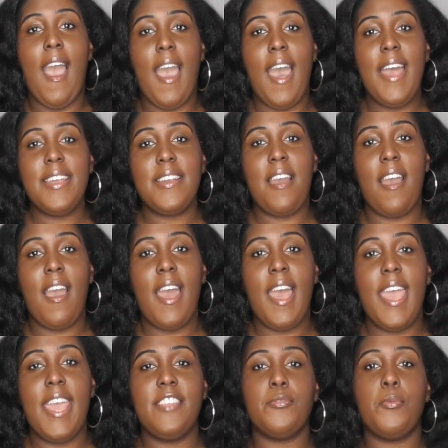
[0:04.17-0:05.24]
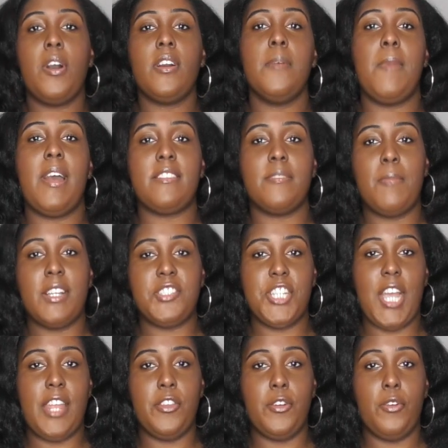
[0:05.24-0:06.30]
Hi guys, welcome back to my
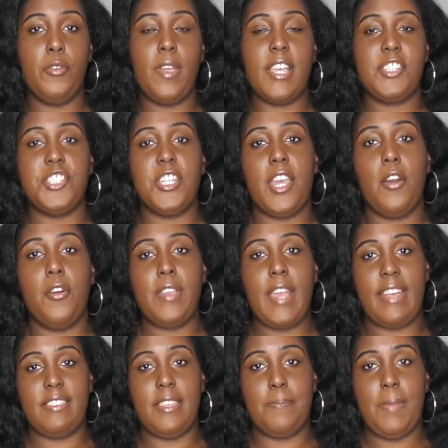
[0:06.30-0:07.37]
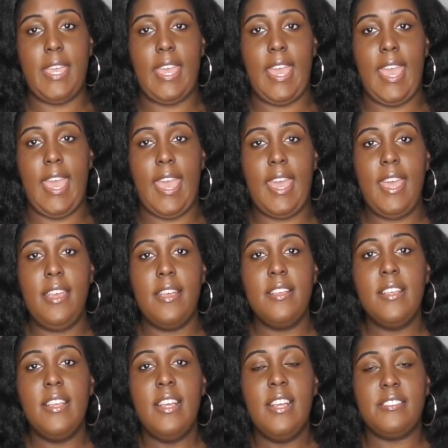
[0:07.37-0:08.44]
channel. It's your girl Yazzy B here.
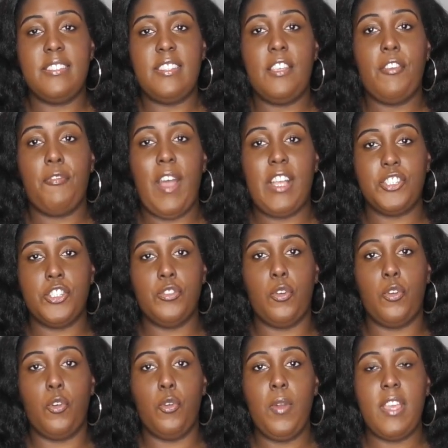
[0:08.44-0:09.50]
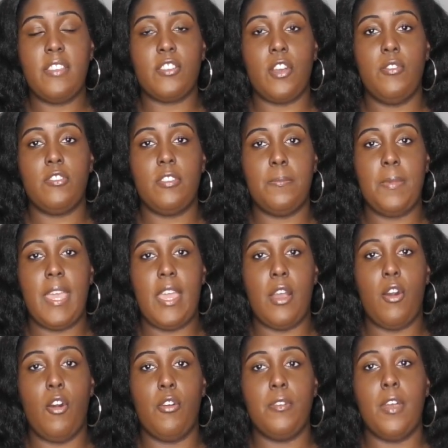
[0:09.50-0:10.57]
So this fashion haul is going to be
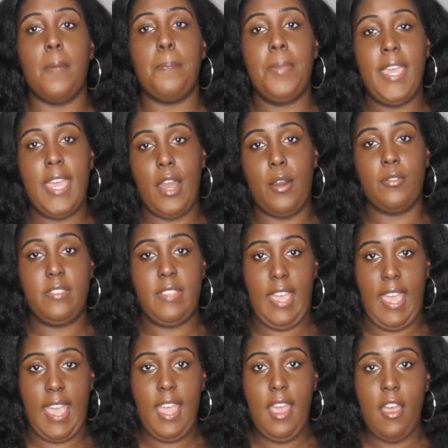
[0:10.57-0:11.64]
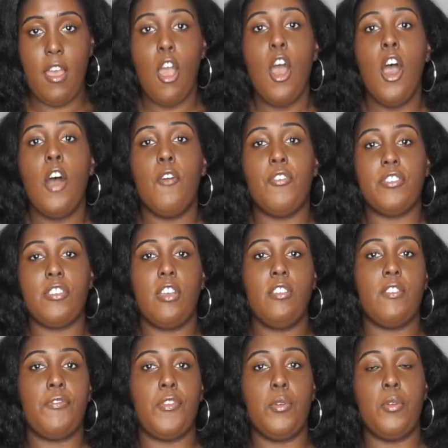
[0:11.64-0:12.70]
on P L T. For those
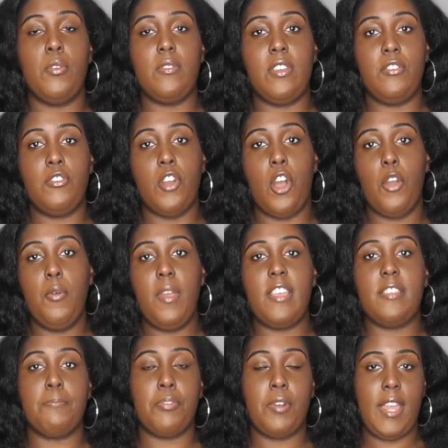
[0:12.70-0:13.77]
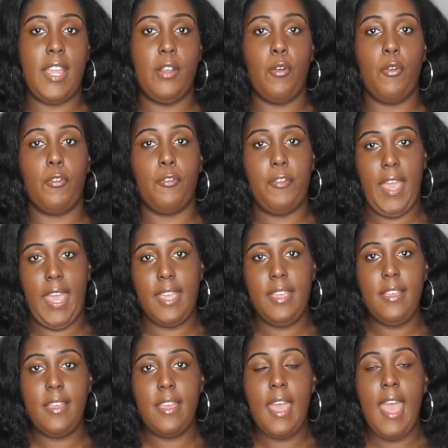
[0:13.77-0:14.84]
of you who didn't know, it's Pretty Little Thing.